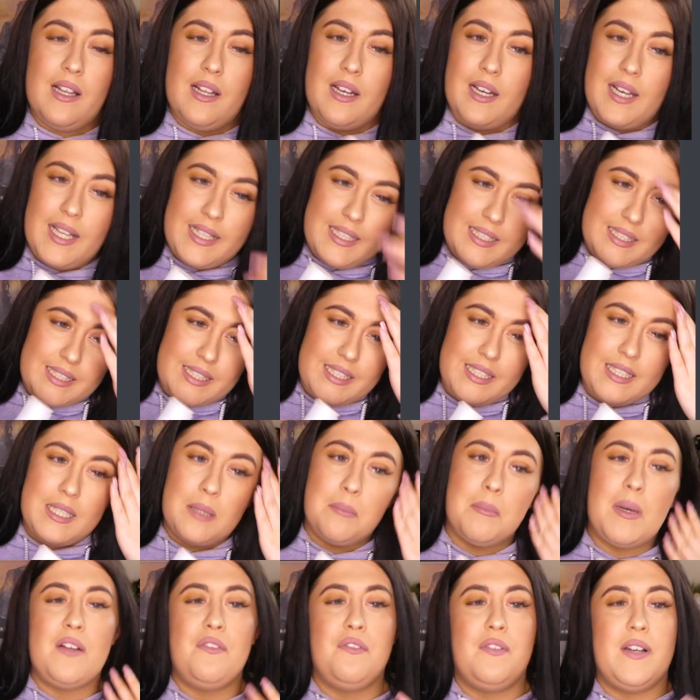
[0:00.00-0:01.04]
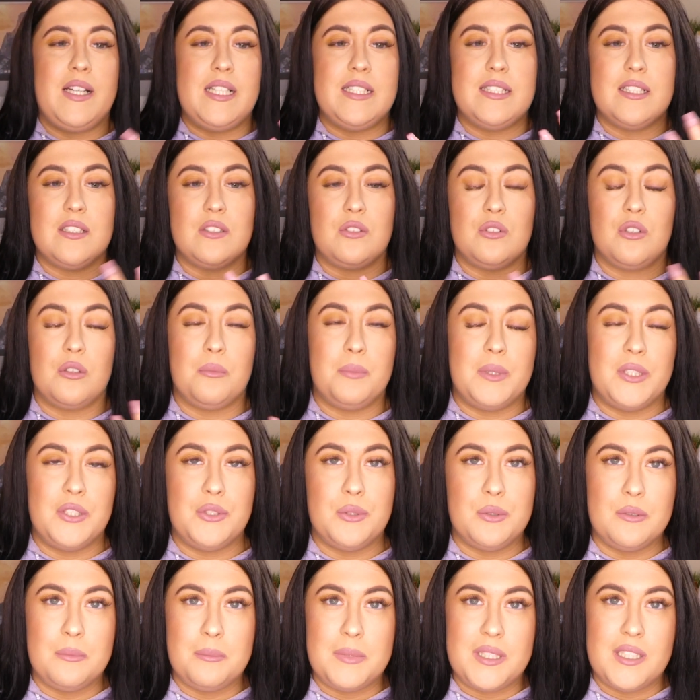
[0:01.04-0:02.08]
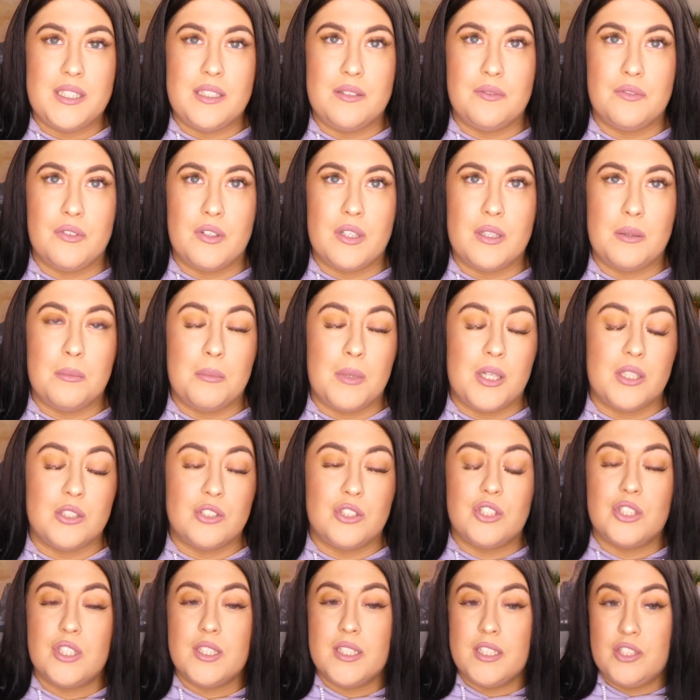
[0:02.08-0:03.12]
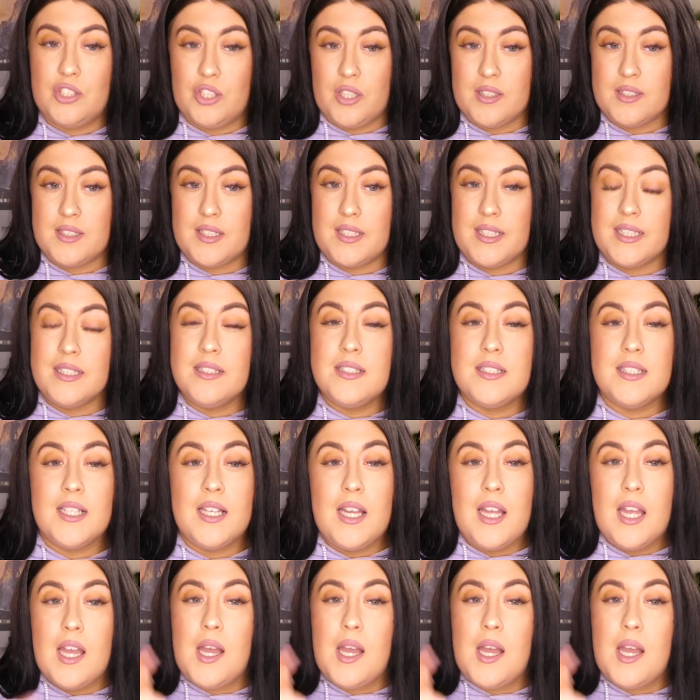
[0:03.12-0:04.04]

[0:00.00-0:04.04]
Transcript: lately my face has not been doing me very much justice.